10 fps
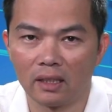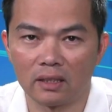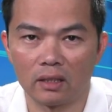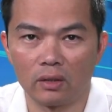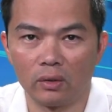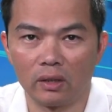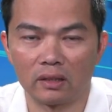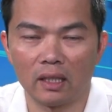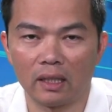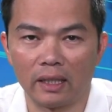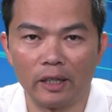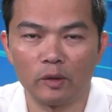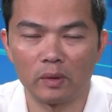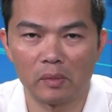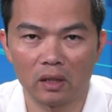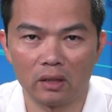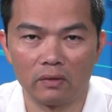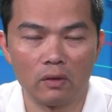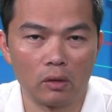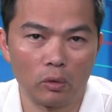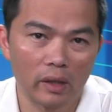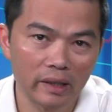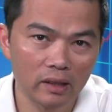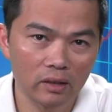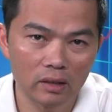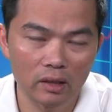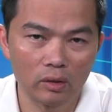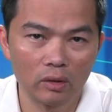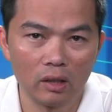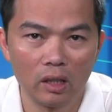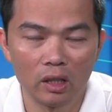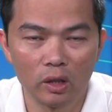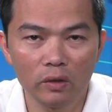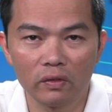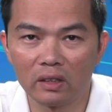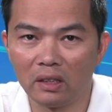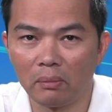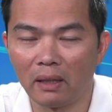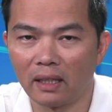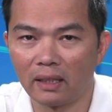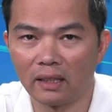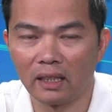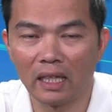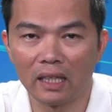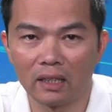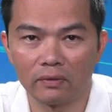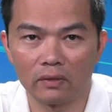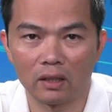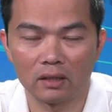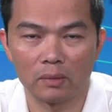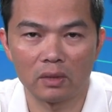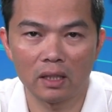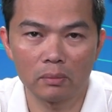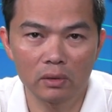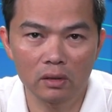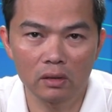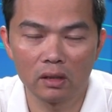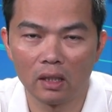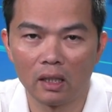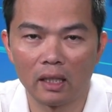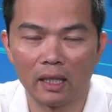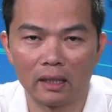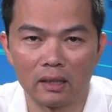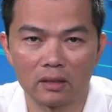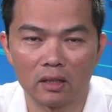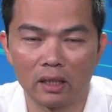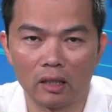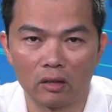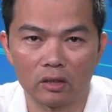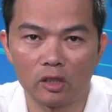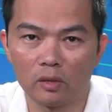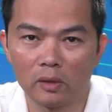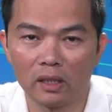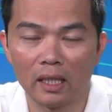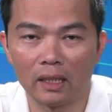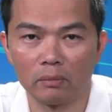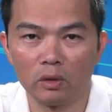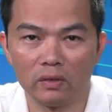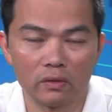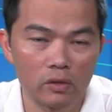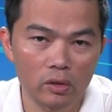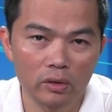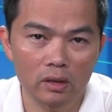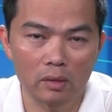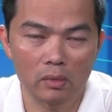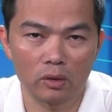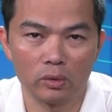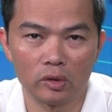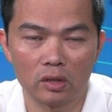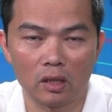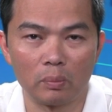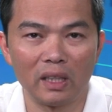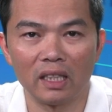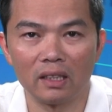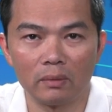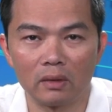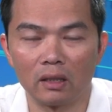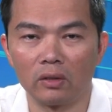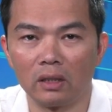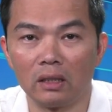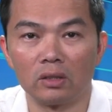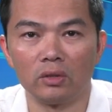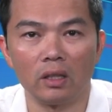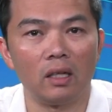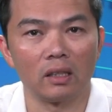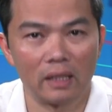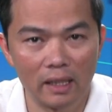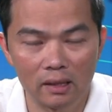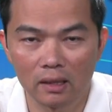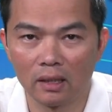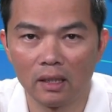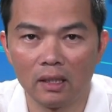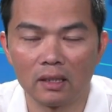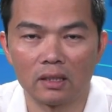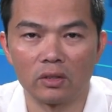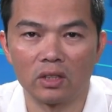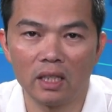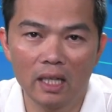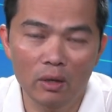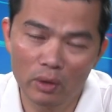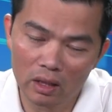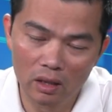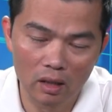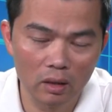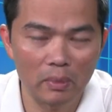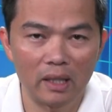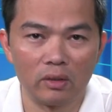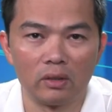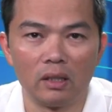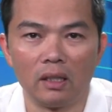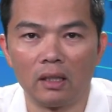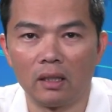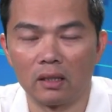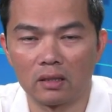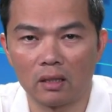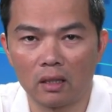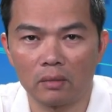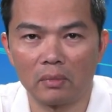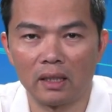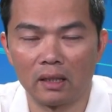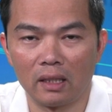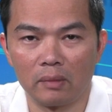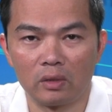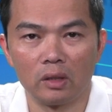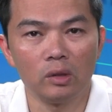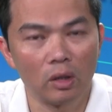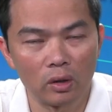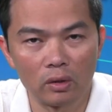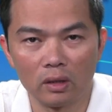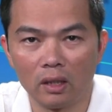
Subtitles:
So it's not gonna help the market for a while. So hopefully by the end of September and then starting October and moving forward, the market will start picking up going into the holidays. So today I wanna talk about a stock by the name Google.